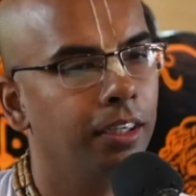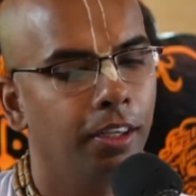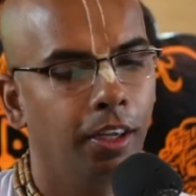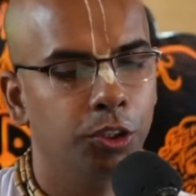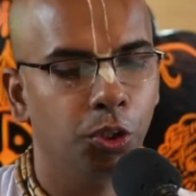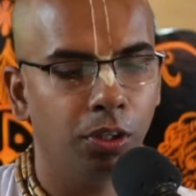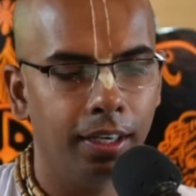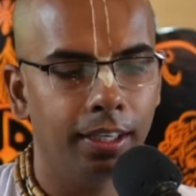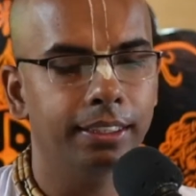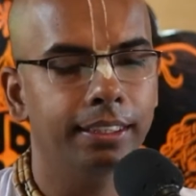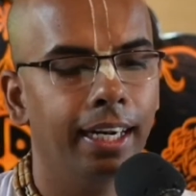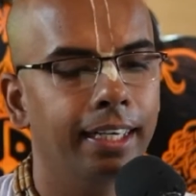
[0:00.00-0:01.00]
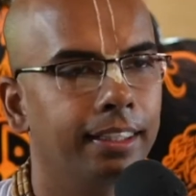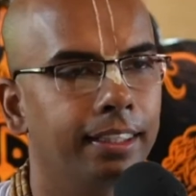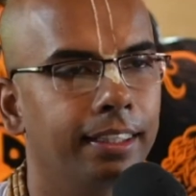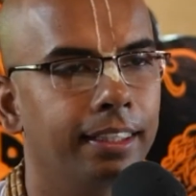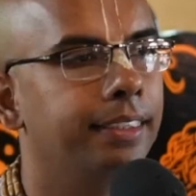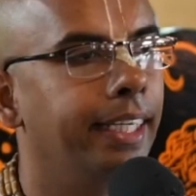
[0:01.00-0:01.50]
So to understand
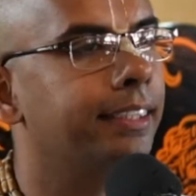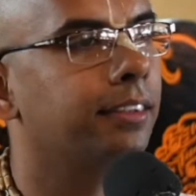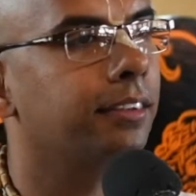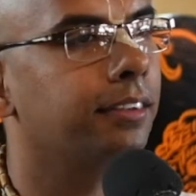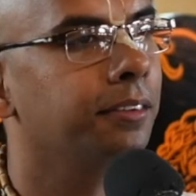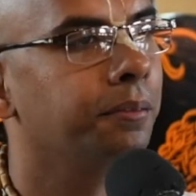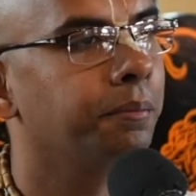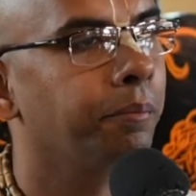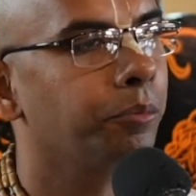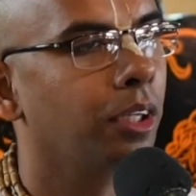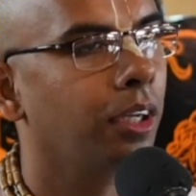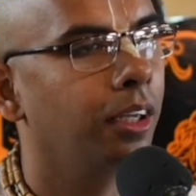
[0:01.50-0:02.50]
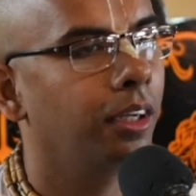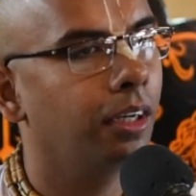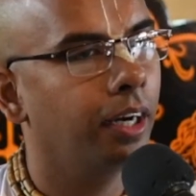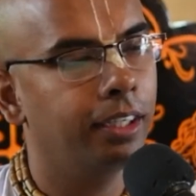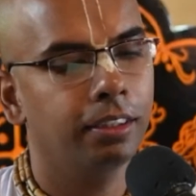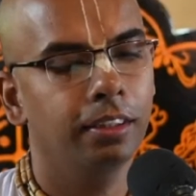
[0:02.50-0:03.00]
this desk,
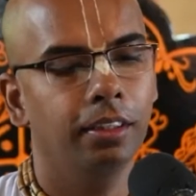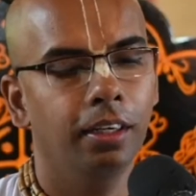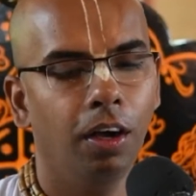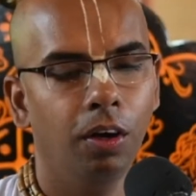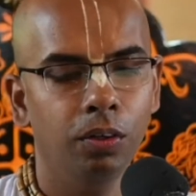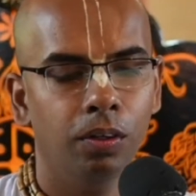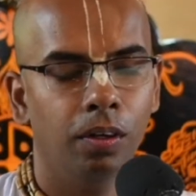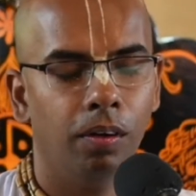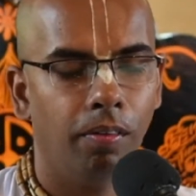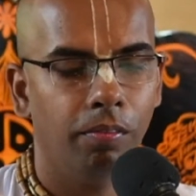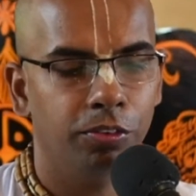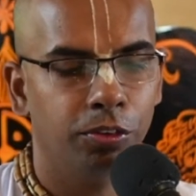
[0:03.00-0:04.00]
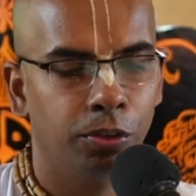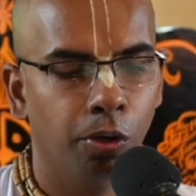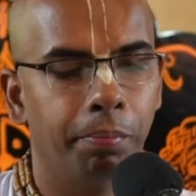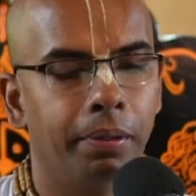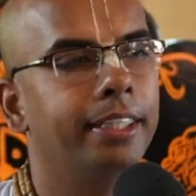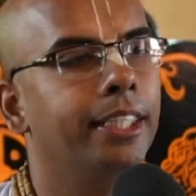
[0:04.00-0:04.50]
correct? Now through
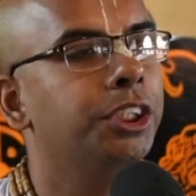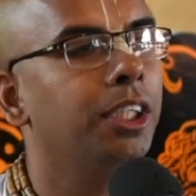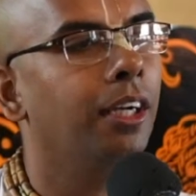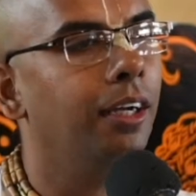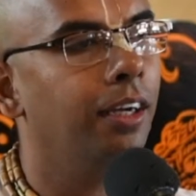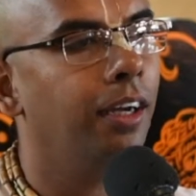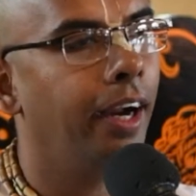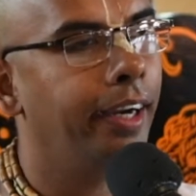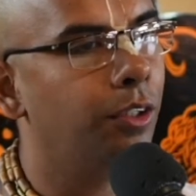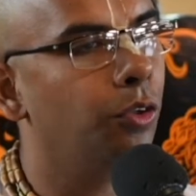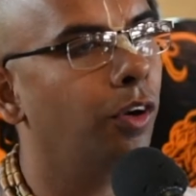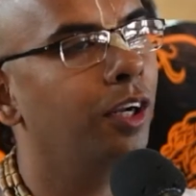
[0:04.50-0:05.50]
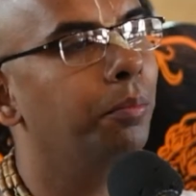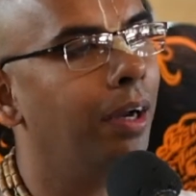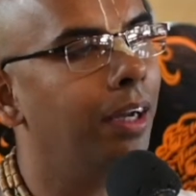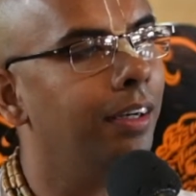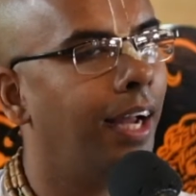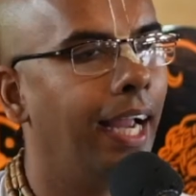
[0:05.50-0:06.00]
Pratyaksha and through
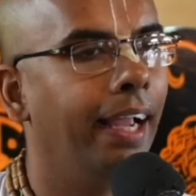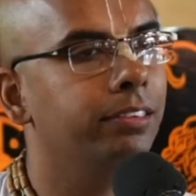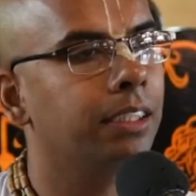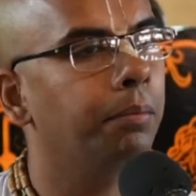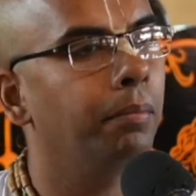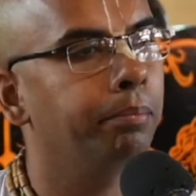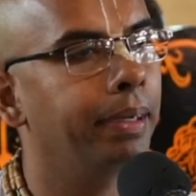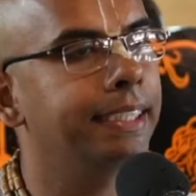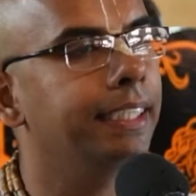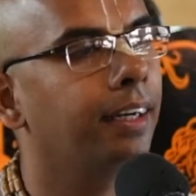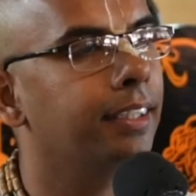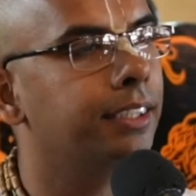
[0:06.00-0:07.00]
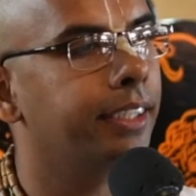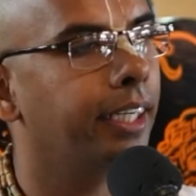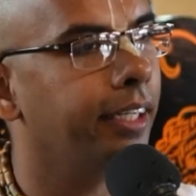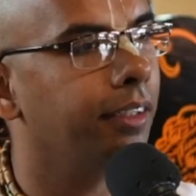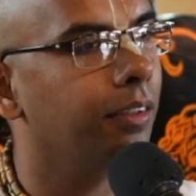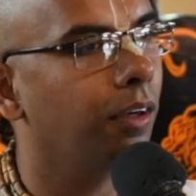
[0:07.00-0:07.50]
Anuman, I have some basic
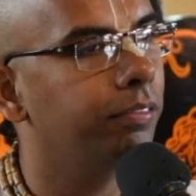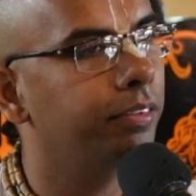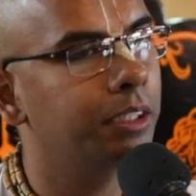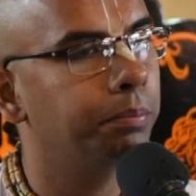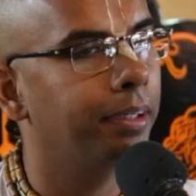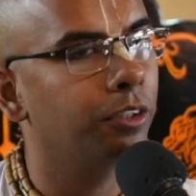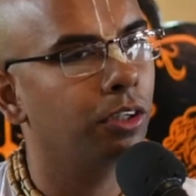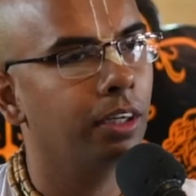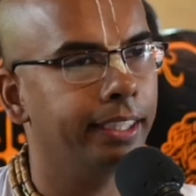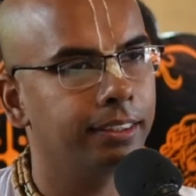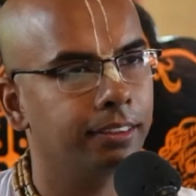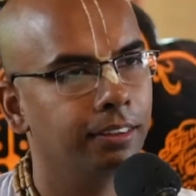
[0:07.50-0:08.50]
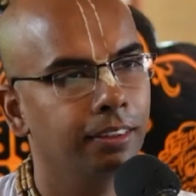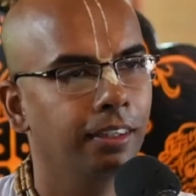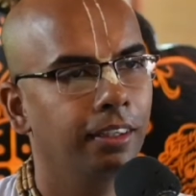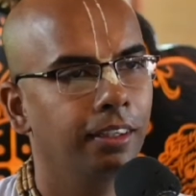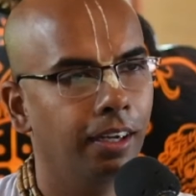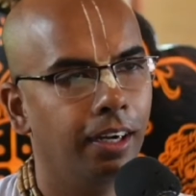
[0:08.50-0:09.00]
understanding of this particular desk,
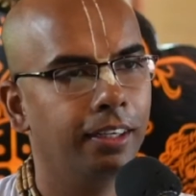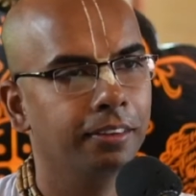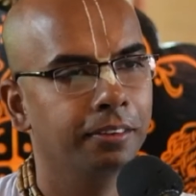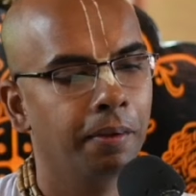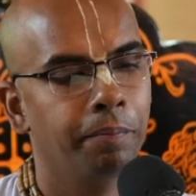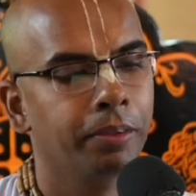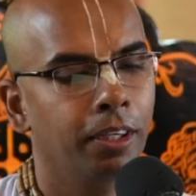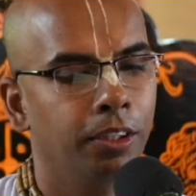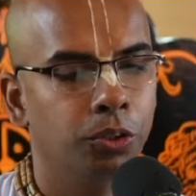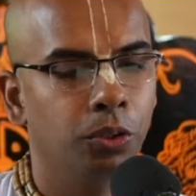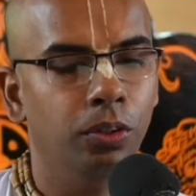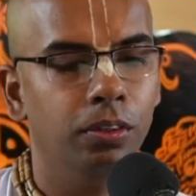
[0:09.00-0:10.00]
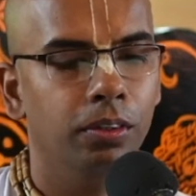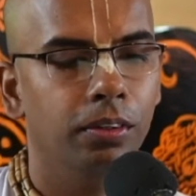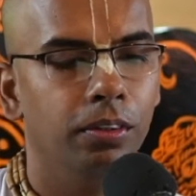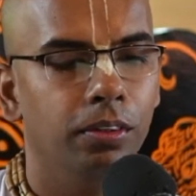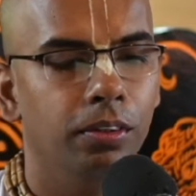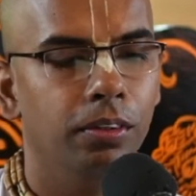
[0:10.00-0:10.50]
correct? So
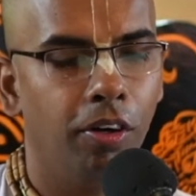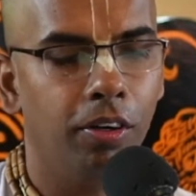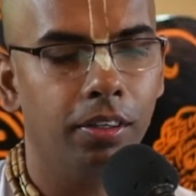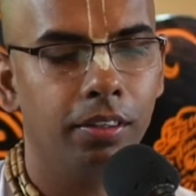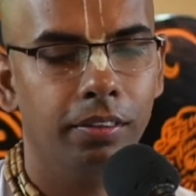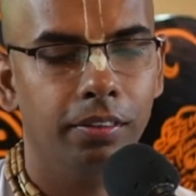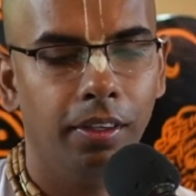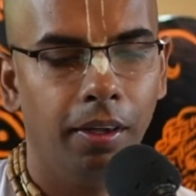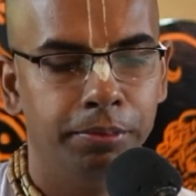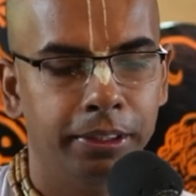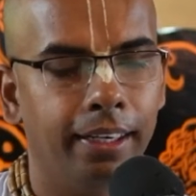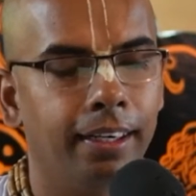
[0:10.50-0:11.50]
for a general